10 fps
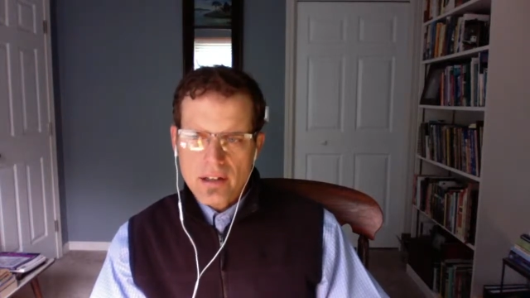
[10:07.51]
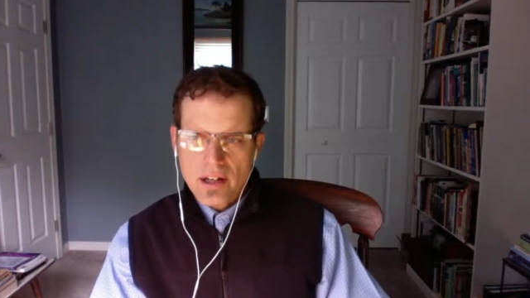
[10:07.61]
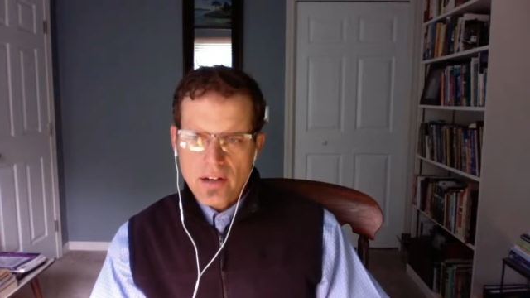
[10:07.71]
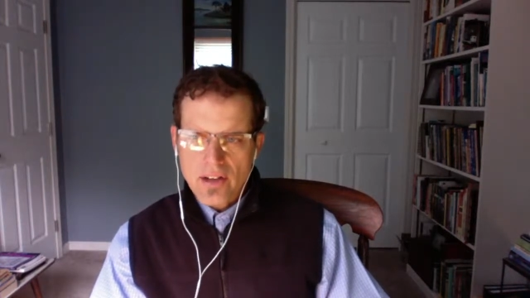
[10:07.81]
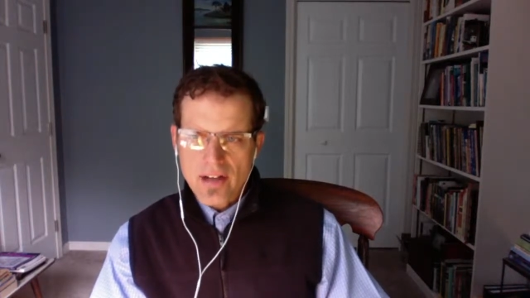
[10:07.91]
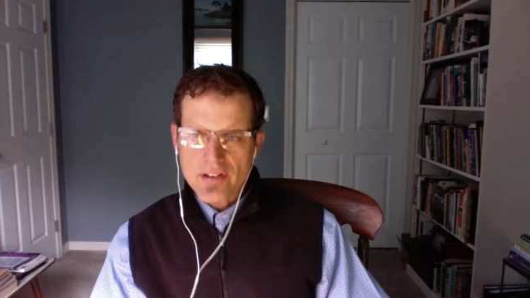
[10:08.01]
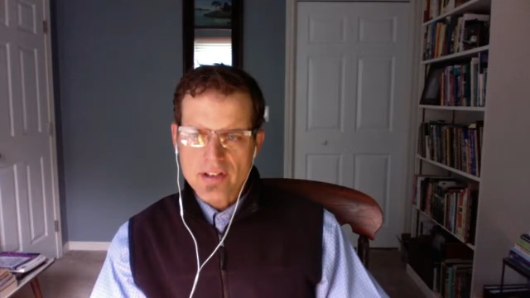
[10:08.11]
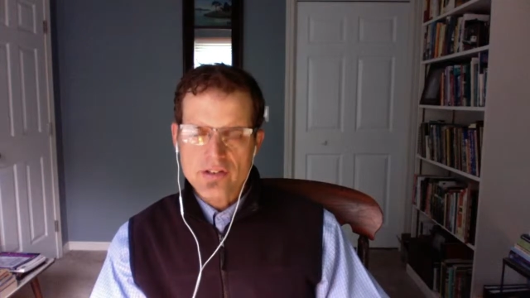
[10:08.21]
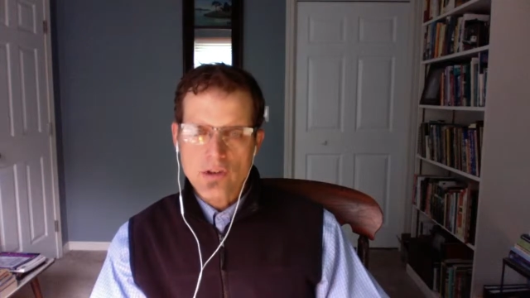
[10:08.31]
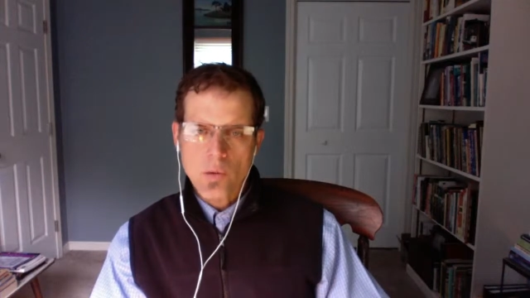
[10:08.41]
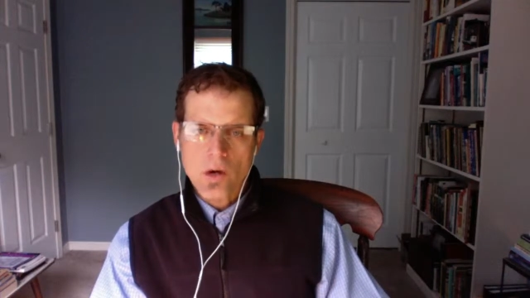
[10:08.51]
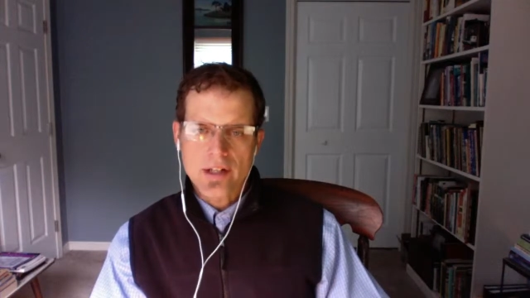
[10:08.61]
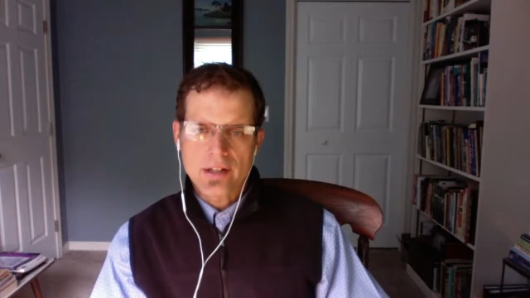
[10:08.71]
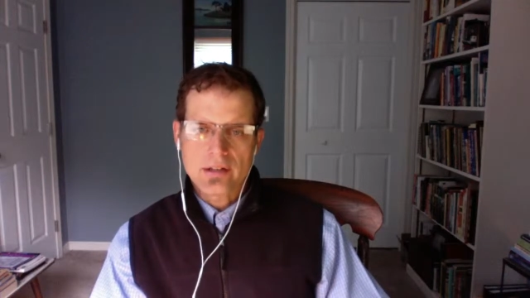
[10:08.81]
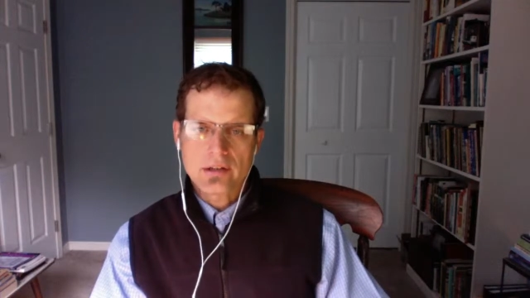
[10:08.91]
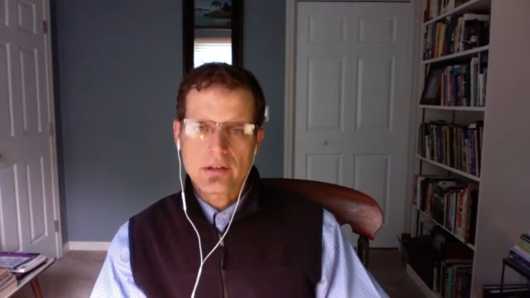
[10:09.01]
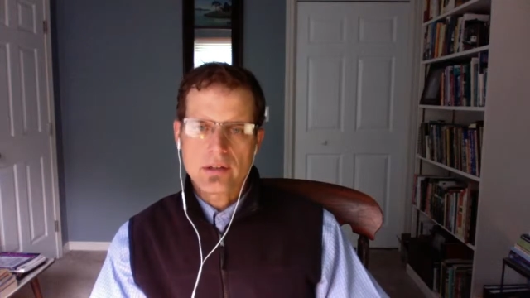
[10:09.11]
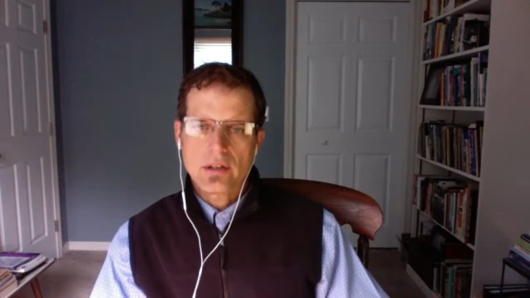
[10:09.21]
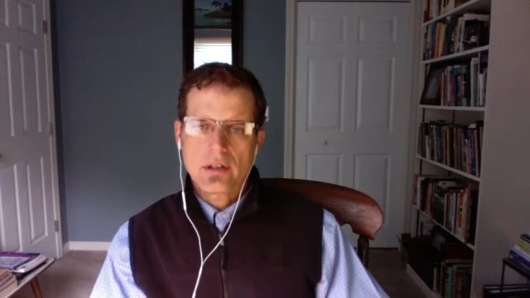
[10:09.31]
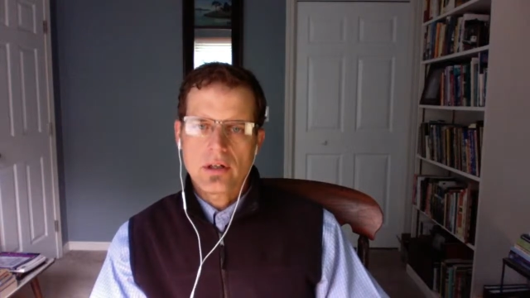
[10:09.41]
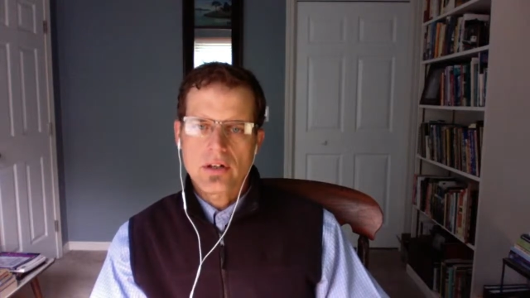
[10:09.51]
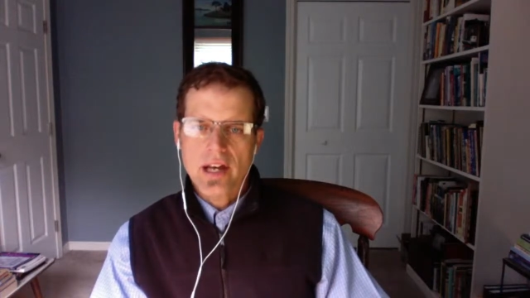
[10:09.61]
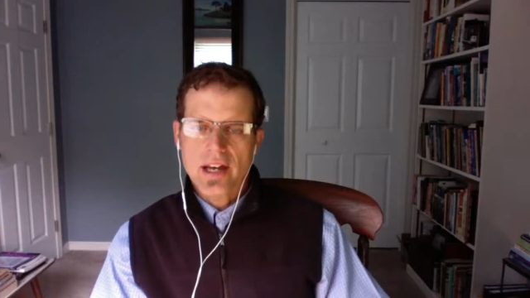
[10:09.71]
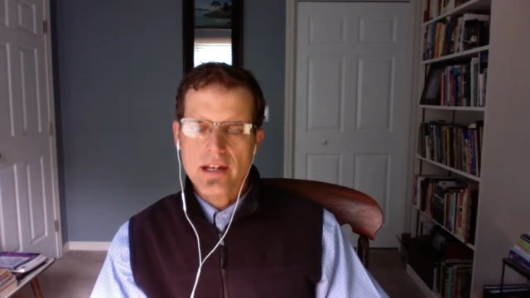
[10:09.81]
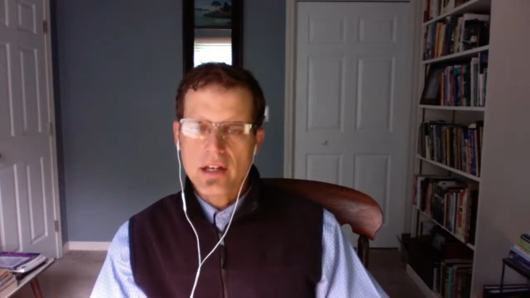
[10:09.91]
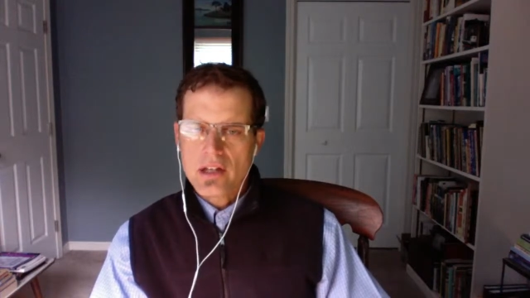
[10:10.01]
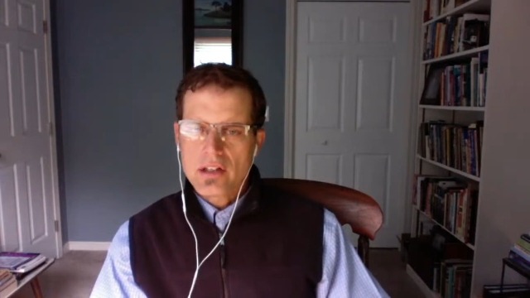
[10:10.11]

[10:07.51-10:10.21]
11 to 1, okay?